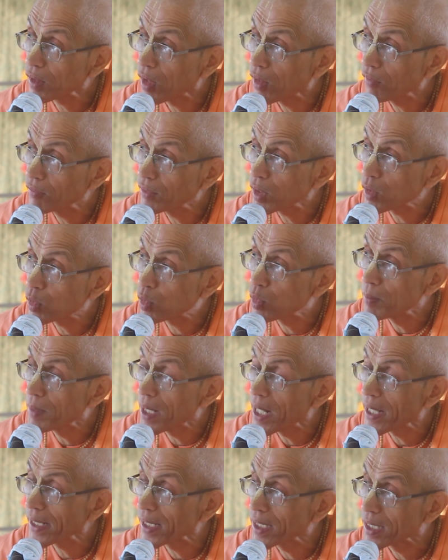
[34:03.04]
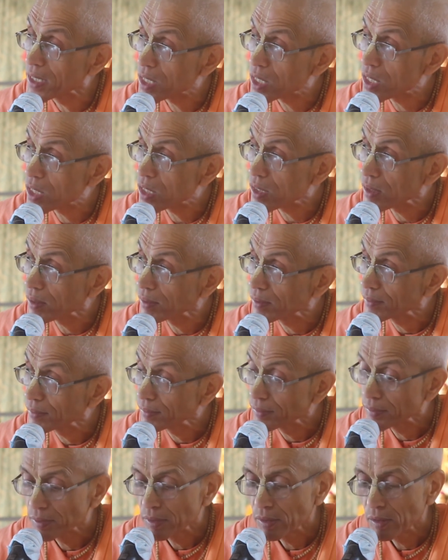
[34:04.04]
of the Kumaras?
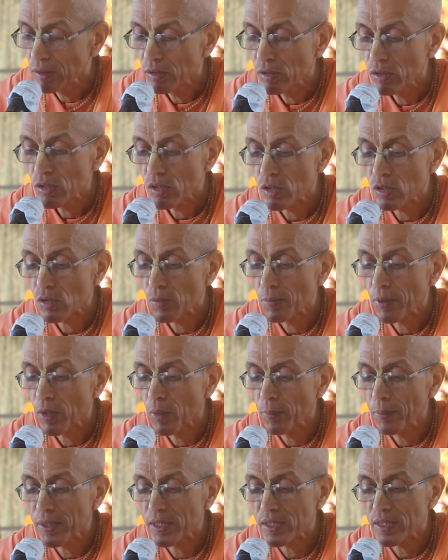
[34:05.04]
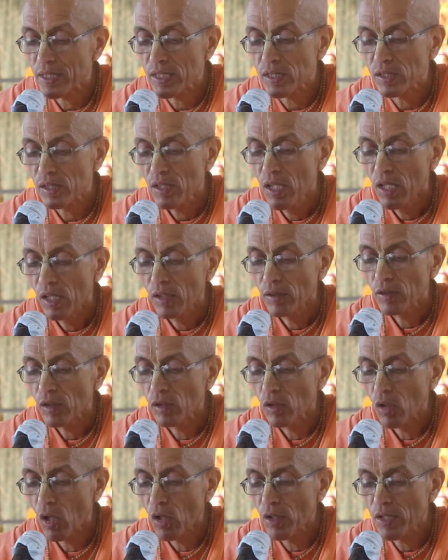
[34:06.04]
So Prabhupada says, the
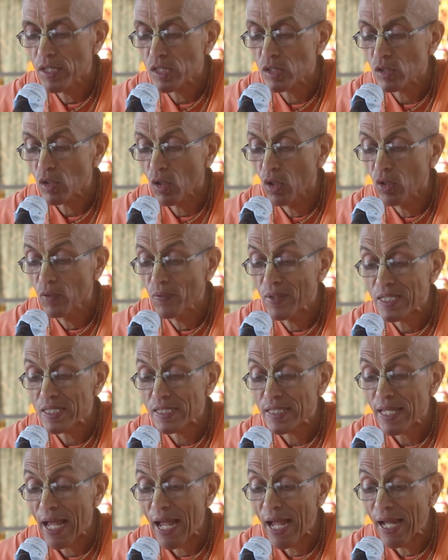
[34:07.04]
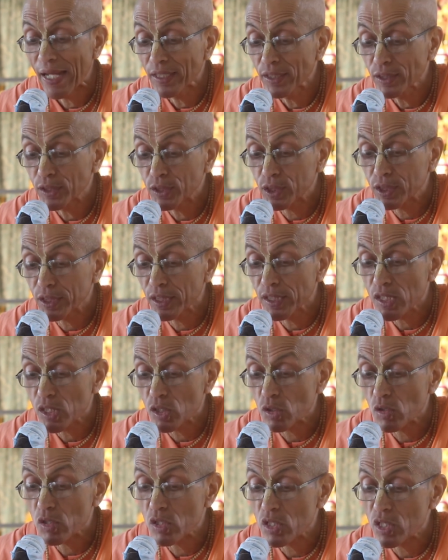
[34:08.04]
Lord is always anxious
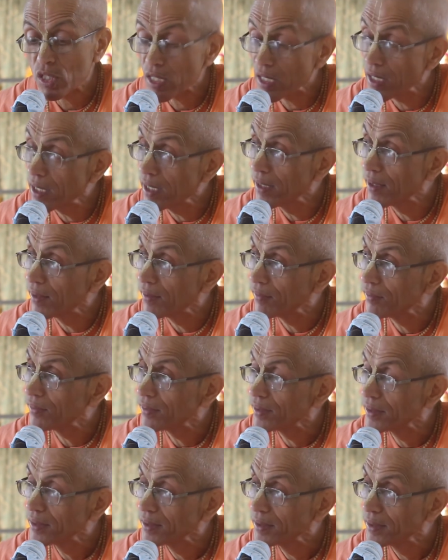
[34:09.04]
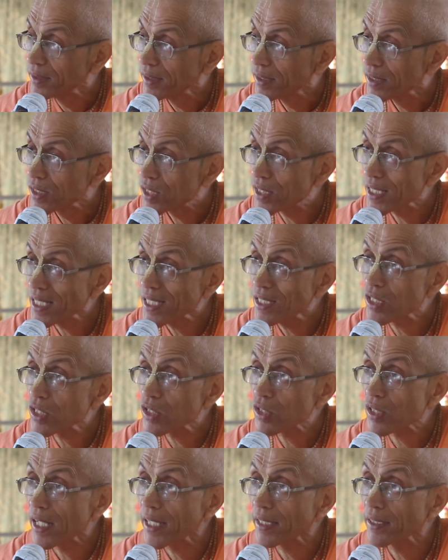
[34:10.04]
to serve
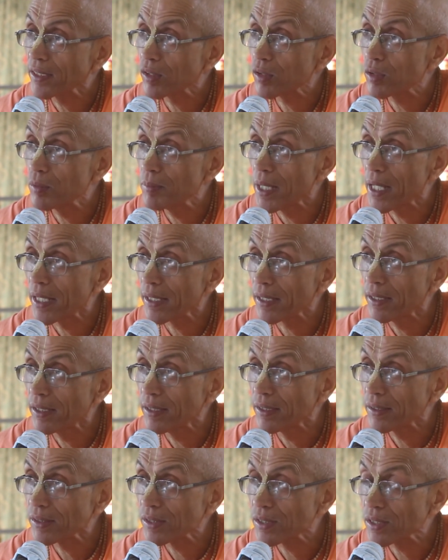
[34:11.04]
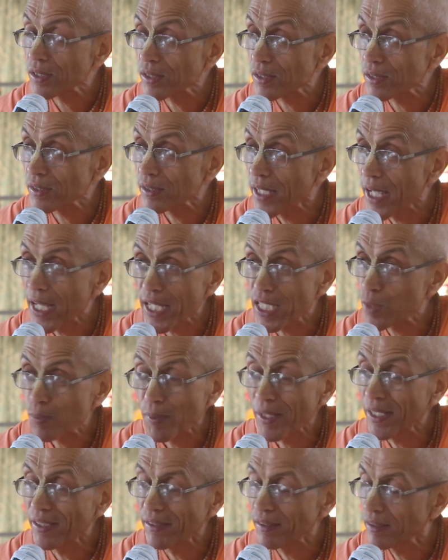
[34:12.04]
sages like the Kumaras. I
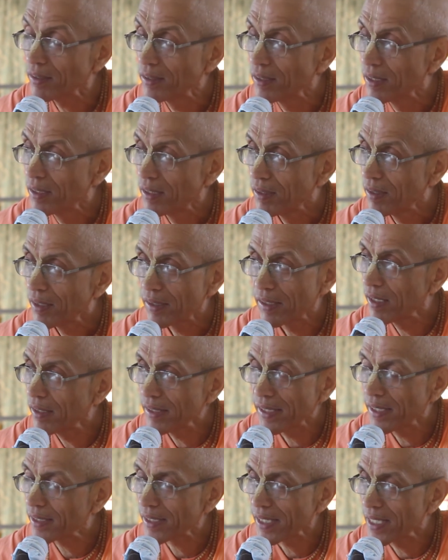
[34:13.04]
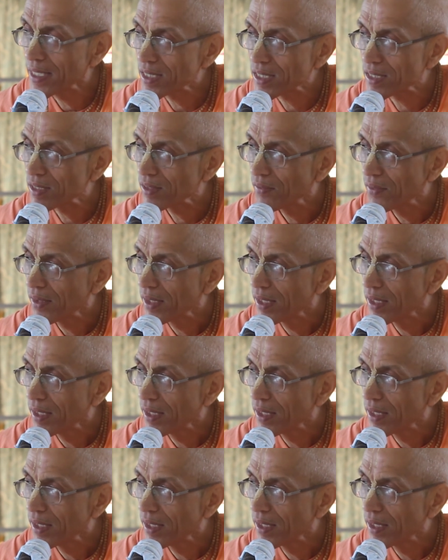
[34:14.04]
explained in an earlier class